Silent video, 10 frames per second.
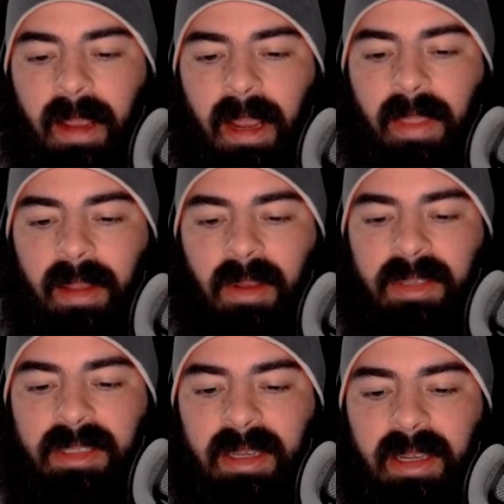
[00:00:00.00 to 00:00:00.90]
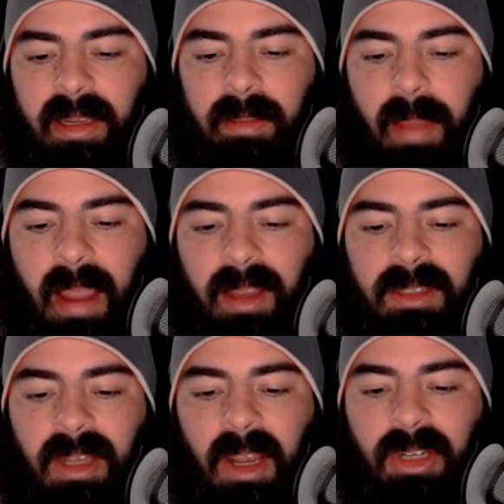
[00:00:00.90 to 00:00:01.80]
and then I'll see
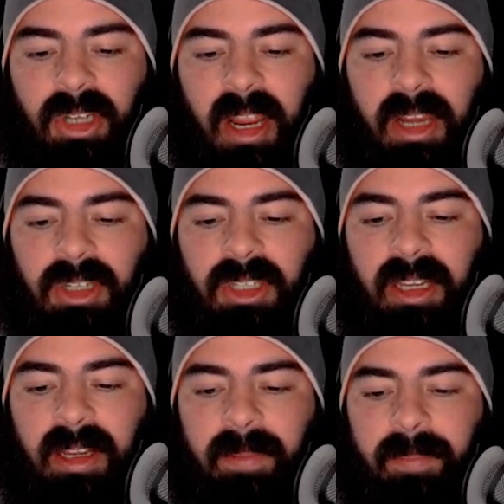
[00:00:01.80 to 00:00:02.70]
Macintosh HD.